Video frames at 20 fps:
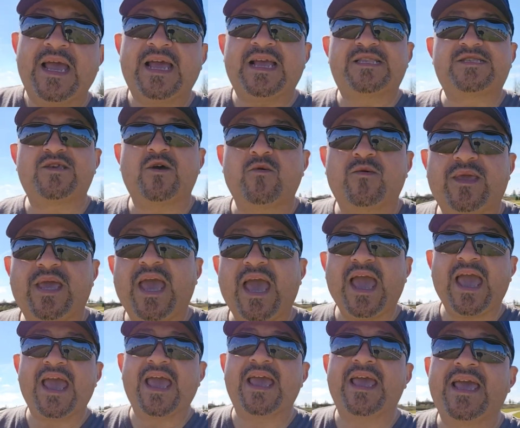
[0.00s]
It's
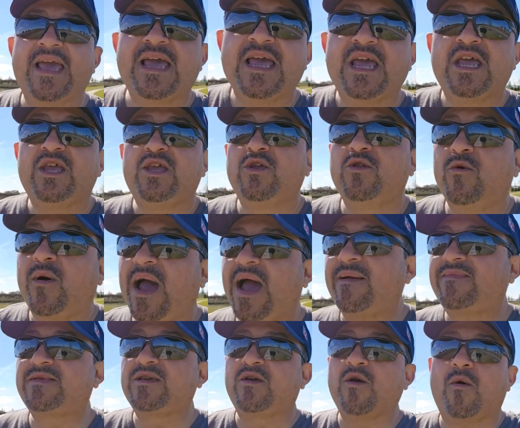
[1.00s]
okay. You don't
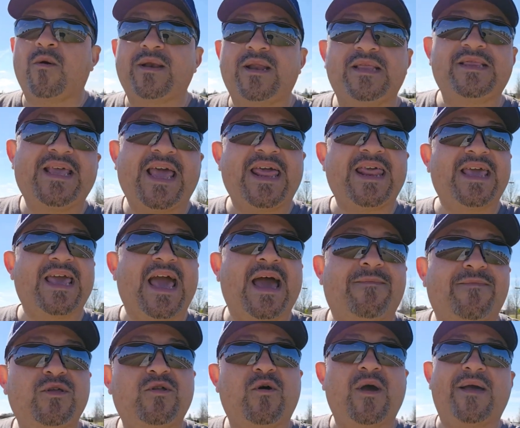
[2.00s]
have to go on a dating
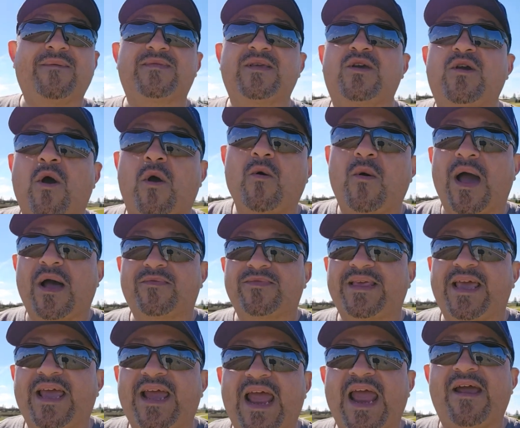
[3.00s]
app. You don't have to go
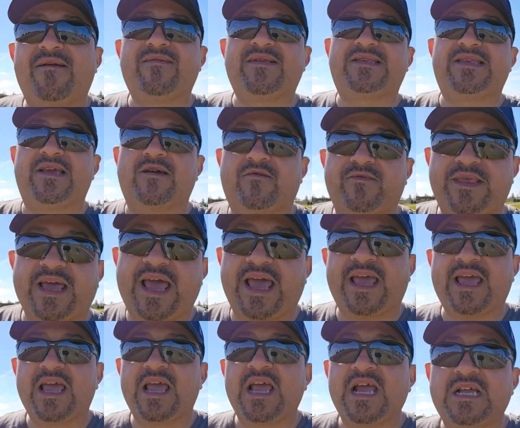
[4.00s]
out there every single
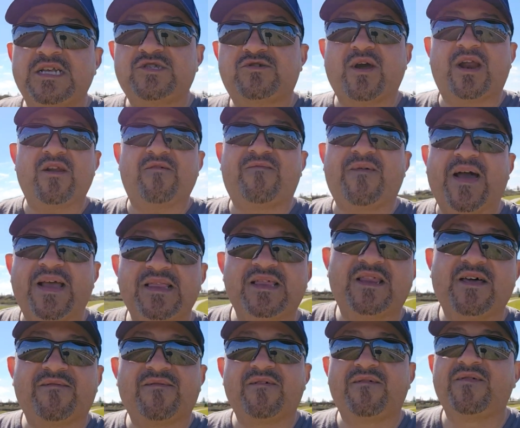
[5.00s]
day trying to find
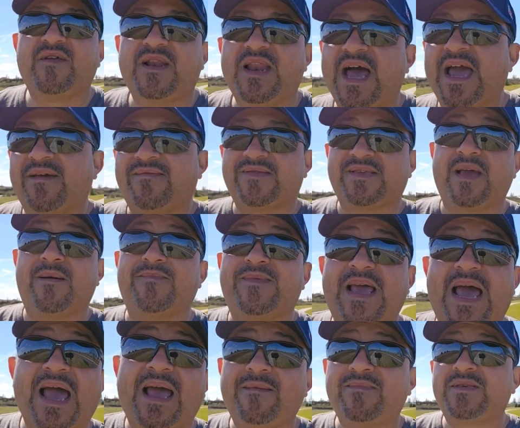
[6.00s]
the love of your life.
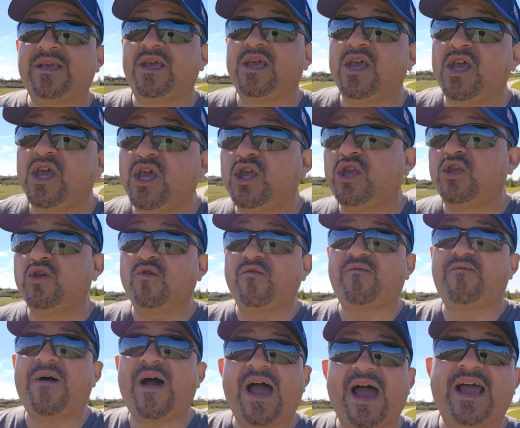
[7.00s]
Sometimes
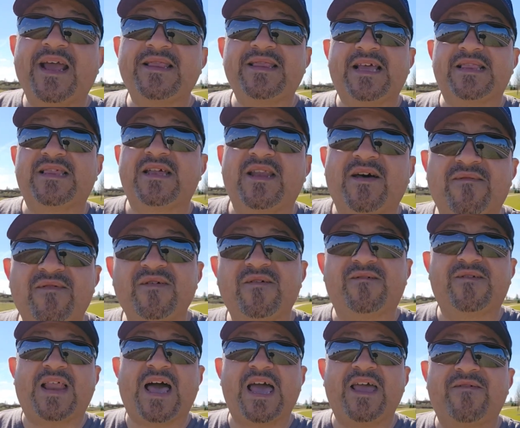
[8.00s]
you'll find that the love of
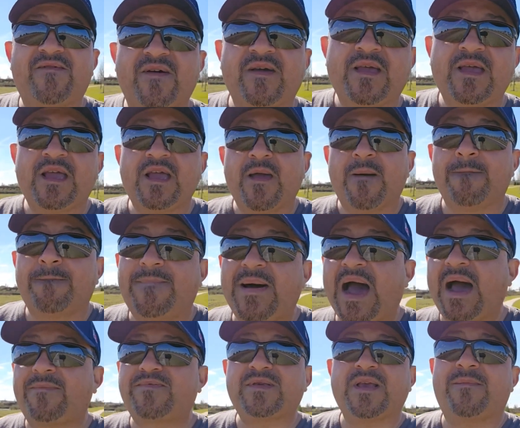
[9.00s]
your life
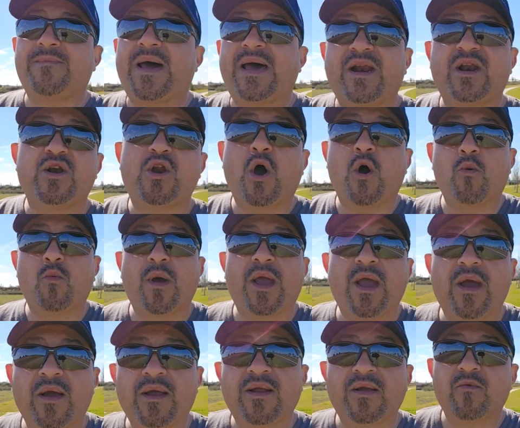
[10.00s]
pops up out of
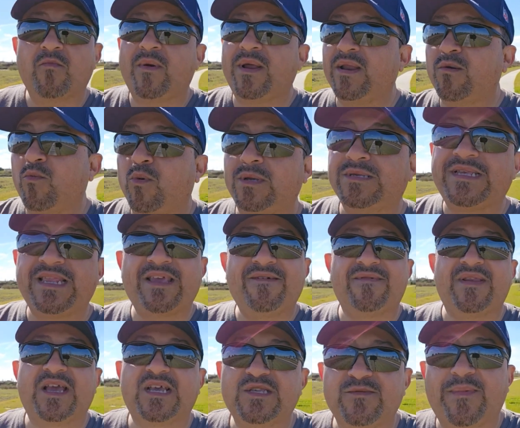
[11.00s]
nowhere when it wasn't
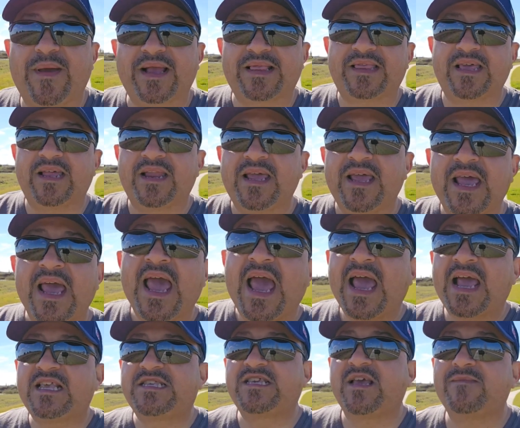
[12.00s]
even expected.
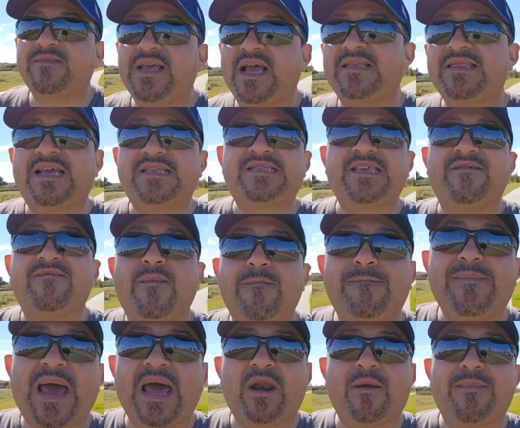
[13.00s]
And sometimes that's
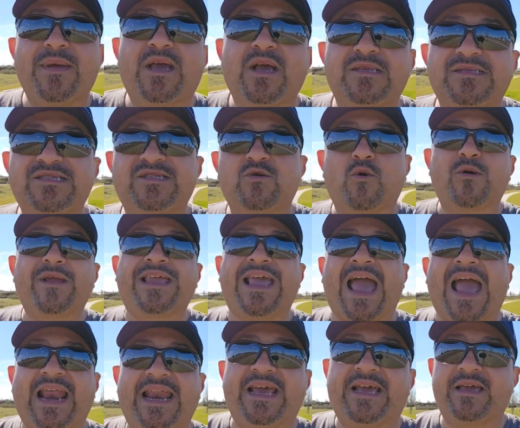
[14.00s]
even better because it's
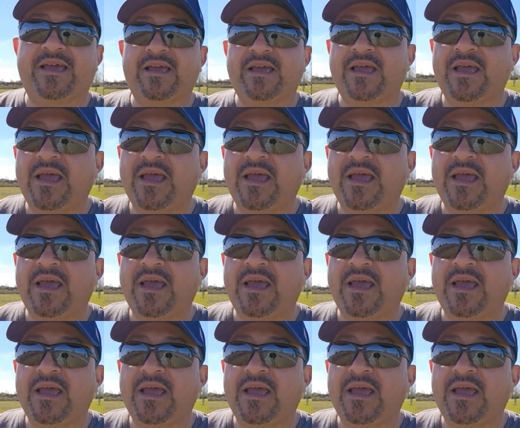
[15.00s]
organic.